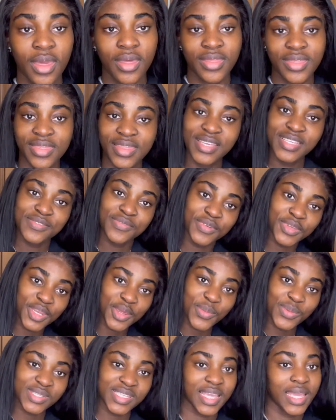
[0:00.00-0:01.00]
This video
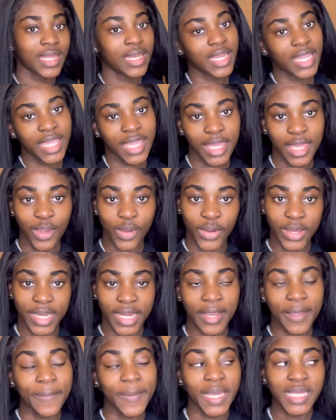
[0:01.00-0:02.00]
was kind of
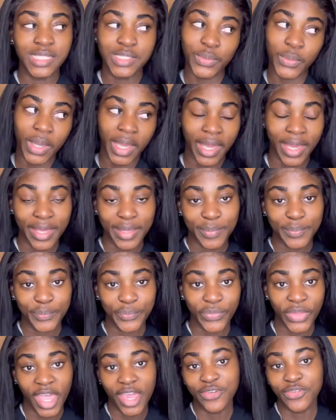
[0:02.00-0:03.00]
chaotic, but it's okay.
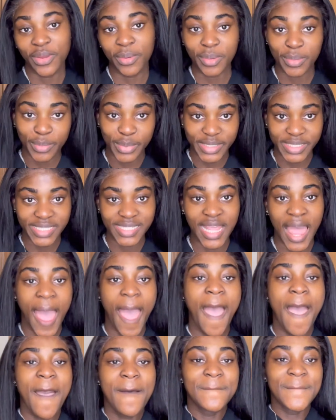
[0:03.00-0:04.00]
I tried my best.
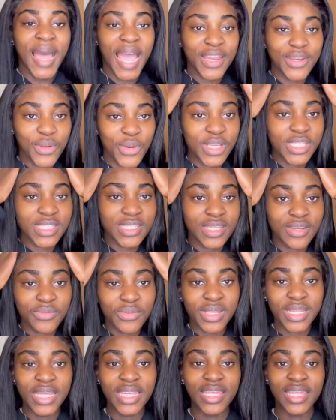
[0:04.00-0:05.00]
But I know it's not
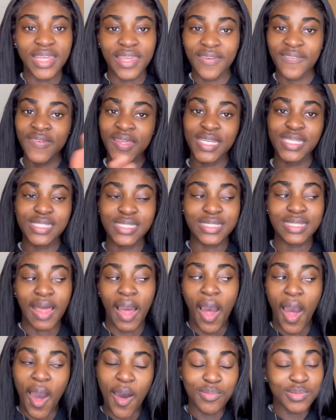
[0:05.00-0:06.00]
really giving
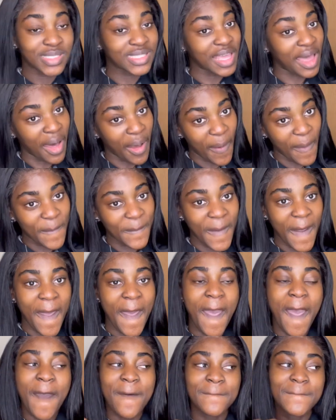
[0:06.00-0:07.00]
scalp,
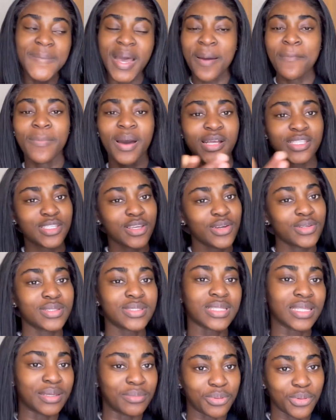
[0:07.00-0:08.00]
but I'm about to go to
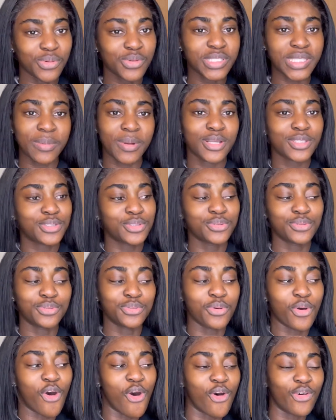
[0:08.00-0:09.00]
sleep. Who's about to do
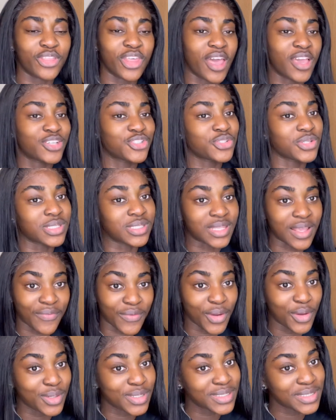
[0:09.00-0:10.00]
all that extra stuff and
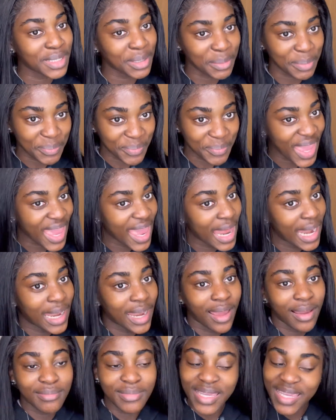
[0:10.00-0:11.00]
go to sleep?
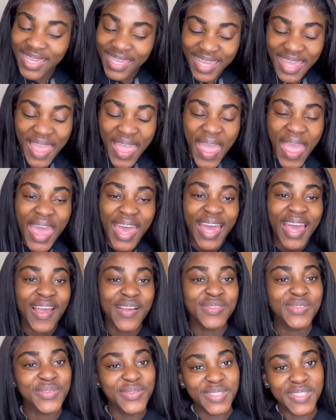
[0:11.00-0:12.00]
Not me. I have
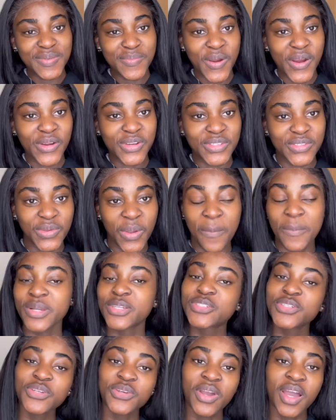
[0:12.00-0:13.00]
school tomorrow, so I'm gonna
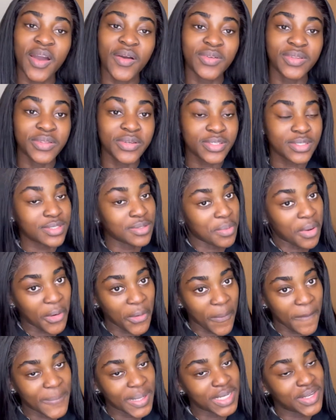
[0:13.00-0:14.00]
show you how it looks tomorrow.
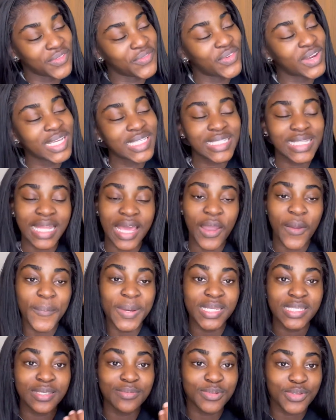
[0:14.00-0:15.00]
But don't forget to like, comment, and
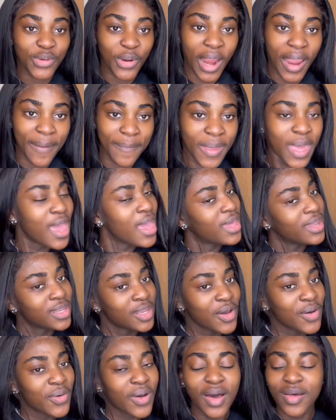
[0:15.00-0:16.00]
subscribe.
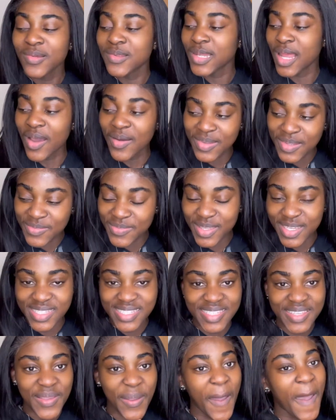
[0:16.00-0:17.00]
No, I'll leave that to
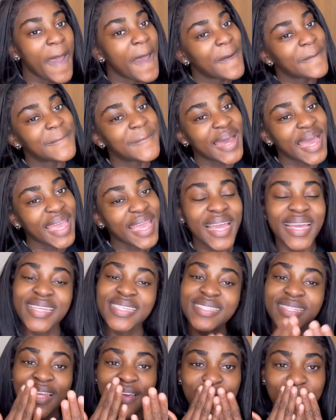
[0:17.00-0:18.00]
you. Bye guys,
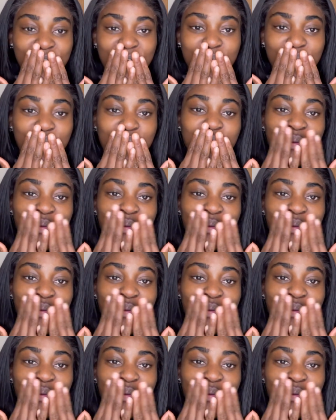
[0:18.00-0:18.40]
love you.